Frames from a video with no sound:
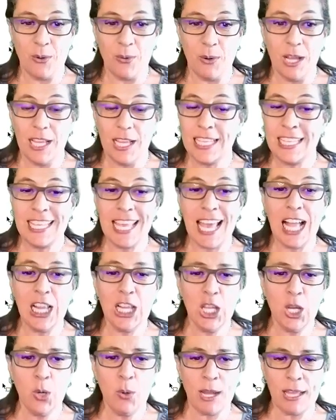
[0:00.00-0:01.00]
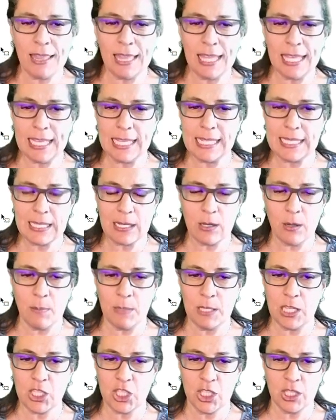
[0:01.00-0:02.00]
yellow, I think, is a
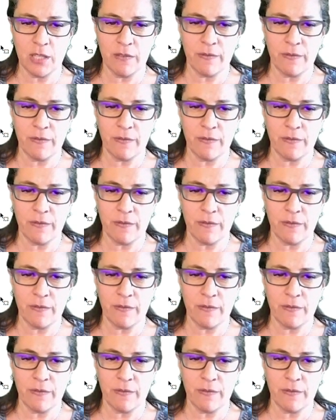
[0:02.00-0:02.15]
combination